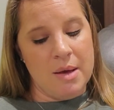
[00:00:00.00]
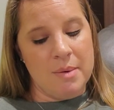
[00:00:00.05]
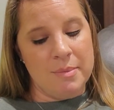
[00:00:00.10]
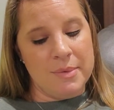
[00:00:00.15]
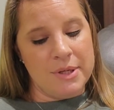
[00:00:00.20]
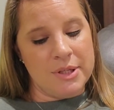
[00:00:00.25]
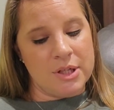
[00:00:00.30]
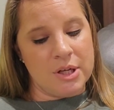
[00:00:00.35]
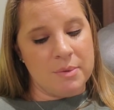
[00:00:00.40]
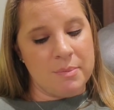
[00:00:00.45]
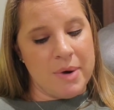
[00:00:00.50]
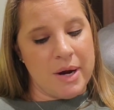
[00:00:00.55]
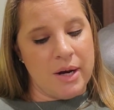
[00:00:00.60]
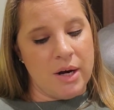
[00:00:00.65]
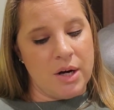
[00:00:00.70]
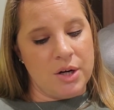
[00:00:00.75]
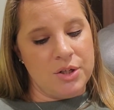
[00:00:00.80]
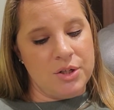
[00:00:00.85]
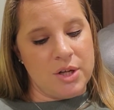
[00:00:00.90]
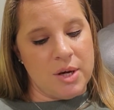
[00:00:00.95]
Mr.
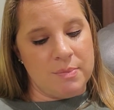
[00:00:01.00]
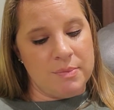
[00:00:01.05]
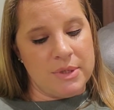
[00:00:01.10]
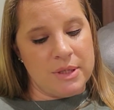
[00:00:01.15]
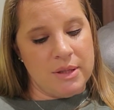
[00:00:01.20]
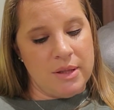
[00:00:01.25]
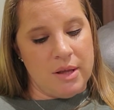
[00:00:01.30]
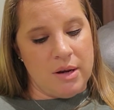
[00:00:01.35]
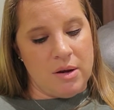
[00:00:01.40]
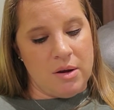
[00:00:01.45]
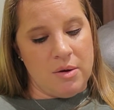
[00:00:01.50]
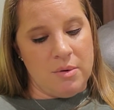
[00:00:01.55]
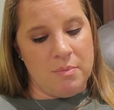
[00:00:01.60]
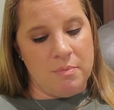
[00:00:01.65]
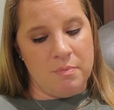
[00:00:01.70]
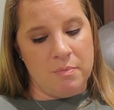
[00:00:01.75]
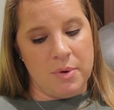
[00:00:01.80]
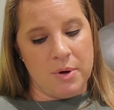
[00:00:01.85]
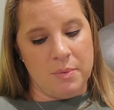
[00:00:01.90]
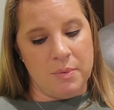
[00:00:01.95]
Minart jumped a little,
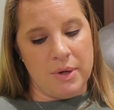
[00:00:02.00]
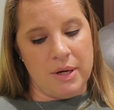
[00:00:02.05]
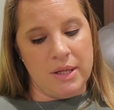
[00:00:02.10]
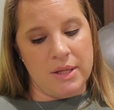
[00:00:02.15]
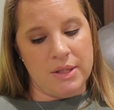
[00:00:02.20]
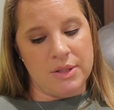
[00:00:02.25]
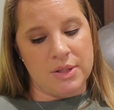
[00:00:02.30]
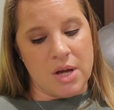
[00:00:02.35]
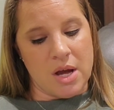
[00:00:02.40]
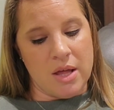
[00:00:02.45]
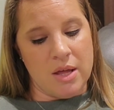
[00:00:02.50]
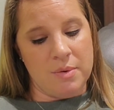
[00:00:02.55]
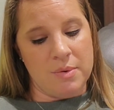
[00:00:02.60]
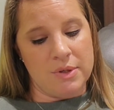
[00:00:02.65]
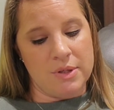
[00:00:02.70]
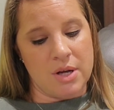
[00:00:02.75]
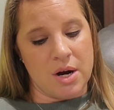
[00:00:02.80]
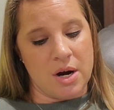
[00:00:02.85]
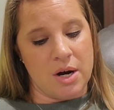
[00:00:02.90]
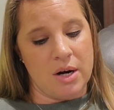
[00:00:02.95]
but when he saw it
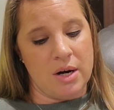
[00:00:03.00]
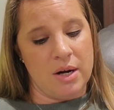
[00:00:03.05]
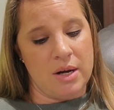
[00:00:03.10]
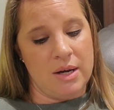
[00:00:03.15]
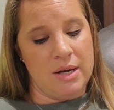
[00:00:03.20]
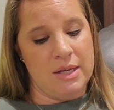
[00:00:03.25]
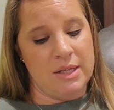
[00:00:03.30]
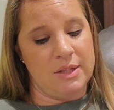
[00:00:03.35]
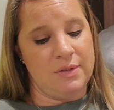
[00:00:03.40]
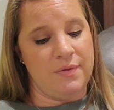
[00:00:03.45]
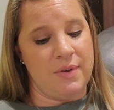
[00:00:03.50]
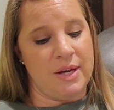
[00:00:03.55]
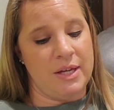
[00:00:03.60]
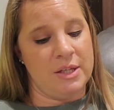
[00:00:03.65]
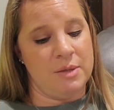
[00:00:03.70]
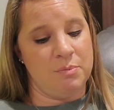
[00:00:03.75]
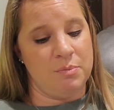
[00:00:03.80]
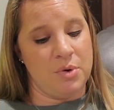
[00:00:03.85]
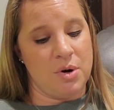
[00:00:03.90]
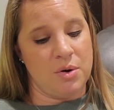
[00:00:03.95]
was Hart, his
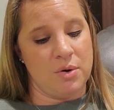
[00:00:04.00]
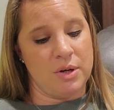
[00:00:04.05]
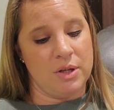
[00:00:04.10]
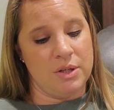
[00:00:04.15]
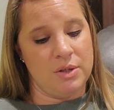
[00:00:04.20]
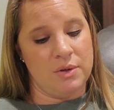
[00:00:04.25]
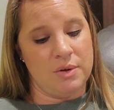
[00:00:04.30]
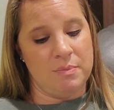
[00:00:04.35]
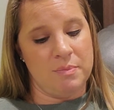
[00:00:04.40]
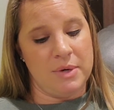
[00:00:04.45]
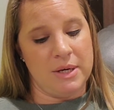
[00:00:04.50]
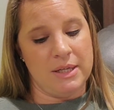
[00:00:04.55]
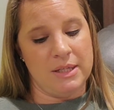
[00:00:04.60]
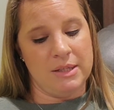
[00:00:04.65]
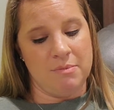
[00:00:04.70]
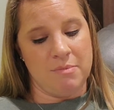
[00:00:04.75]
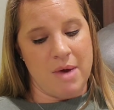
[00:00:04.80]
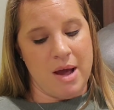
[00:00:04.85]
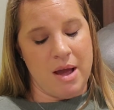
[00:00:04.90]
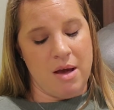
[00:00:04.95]
face broke into a big
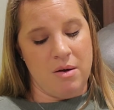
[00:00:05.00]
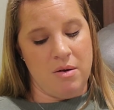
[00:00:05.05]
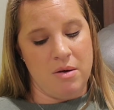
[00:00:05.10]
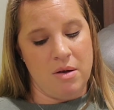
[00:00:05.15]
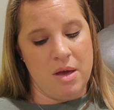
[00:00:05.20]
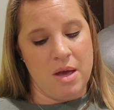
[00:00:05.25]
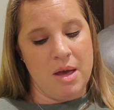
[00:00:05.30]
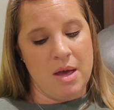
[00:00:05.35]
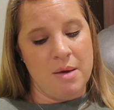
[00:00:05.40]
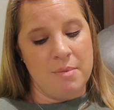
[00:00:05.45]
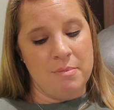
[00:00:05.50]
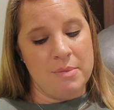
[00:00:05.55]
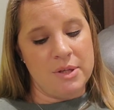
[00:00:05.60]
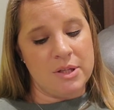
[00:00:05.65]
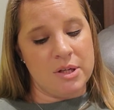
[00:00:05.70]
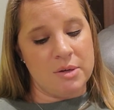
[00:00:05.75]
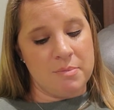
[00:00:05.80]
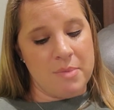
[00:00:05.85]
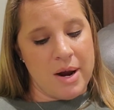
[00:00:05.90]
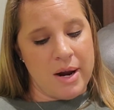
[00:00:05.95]
smile.
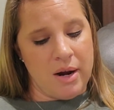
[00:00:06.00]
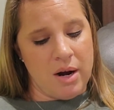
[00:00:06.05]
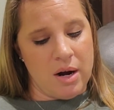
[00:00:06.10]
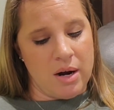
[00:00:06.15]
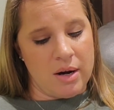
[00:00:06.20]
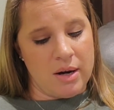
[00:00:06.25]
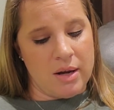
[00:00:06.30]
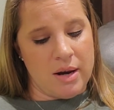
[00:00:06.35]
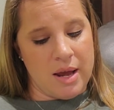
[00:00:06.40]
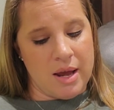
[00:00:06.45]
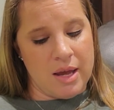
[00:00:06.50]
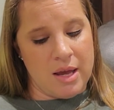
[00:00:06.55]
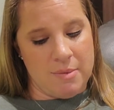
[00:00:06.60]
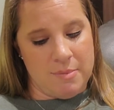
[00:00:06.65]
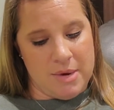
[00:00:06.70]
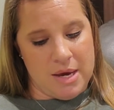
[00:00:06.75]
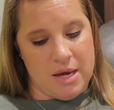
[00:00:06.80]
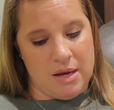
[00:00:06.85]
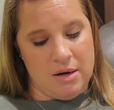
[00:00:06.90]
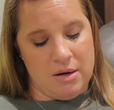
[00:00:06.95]
"Mr. Minart, can I
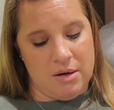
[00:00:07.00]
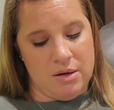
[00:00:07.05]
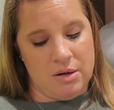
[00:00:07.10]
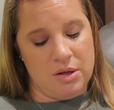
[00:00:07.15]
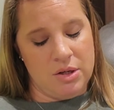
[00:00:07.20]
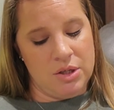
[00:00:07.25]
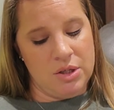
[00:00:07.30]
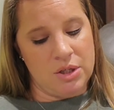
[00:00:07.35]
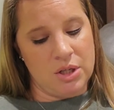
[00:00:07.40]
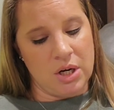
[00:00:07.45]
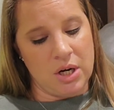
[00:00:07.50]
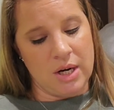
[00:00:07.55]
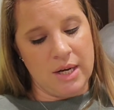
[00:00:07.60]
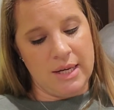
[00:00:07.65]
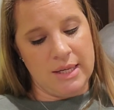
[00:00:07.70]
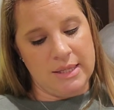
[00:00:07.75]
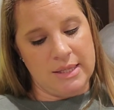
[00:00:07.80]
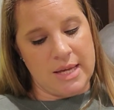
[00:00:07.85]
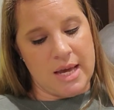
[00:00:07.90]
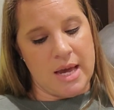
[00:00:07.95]
come in?" "Sure,"
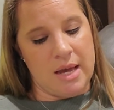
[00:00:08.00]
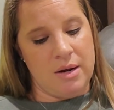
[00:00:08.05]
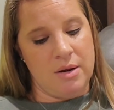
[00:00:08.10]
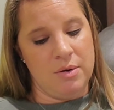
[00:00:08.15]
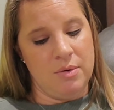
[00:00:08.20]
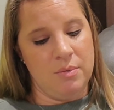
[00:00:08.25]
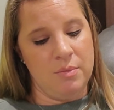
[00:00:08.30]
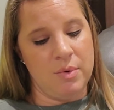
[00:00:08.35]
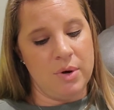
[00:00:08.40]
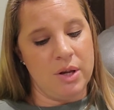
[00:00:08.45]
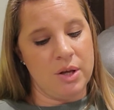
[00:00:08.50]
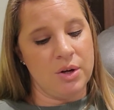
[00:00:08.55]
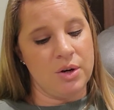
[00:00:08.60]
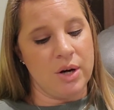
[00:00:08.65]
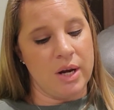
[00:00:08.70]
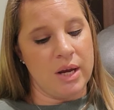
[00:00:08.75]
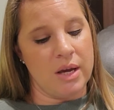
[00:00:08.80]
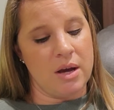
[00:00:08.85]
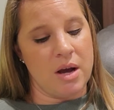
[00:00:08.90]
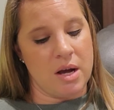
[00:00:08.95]
he said. "What a
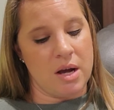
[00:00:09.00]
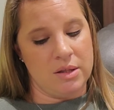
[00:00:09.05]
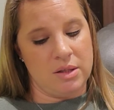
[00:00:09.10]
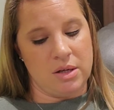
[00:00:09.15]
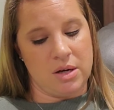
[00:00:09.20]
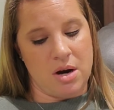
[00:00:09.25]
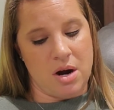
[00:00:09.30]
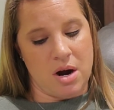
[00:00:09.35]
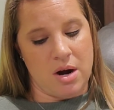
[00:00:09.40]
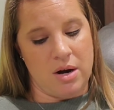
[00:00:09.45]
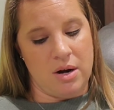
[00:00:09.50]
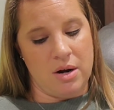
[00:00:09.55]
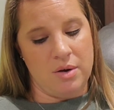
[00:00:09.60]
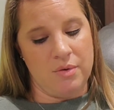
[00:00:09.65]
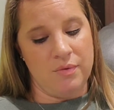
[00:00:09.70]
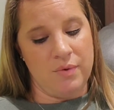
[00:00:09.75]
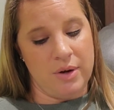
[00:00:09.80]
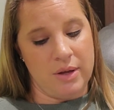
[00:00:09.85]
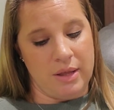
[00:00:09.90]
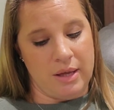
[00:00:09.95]
great concert, Hart.
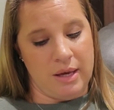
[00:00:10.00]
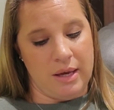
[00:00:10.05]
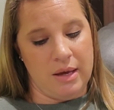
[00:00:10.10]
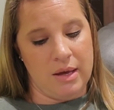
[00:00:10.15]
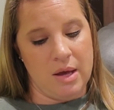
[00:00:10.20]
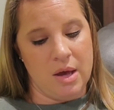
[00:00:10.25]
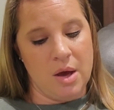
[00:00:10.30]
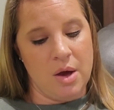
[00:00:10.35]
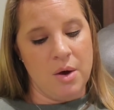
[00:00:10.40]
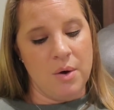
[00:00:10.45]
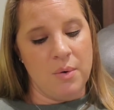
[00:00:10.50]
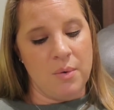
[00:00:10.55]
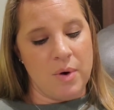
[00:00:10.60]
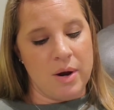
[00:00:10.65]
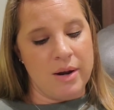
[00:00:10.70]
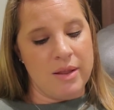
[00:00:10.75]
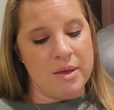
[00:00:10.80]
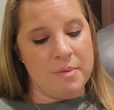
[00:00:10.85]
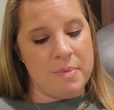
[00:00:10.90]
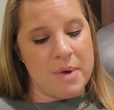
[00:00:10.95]
Really.
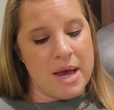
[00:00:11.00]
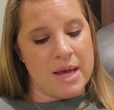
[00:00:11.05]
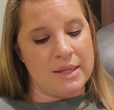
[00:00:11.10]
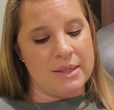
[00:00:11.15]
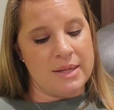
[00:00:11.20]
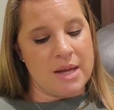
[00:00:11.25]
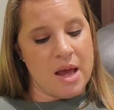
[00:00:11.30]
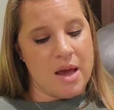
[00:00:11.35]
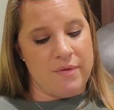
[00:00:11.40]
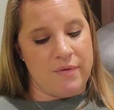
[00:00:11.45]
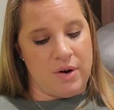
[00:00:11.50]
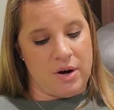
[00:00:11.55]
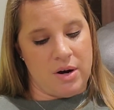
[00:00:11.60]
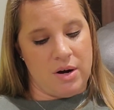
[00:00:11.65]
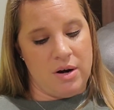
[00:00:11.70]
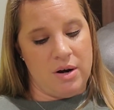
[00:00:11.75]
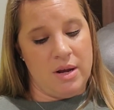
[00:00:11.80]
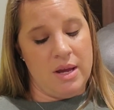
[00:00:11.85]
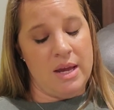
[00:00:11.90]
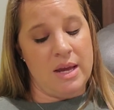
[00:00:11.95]
One of the best
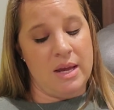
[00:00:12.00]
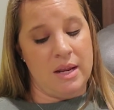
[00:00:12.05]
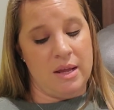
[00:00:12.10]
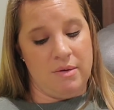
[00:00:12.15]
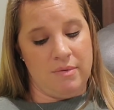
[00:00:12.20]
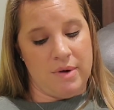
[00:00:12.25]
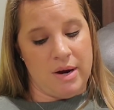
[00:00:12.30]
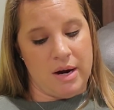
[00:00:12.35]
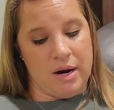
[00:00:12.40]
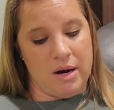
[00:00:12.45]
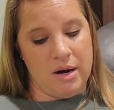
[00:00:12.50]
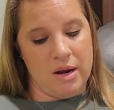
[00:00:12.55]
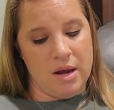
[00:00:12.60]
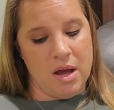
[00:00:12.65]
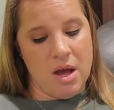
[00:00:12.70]
ever, anywhere."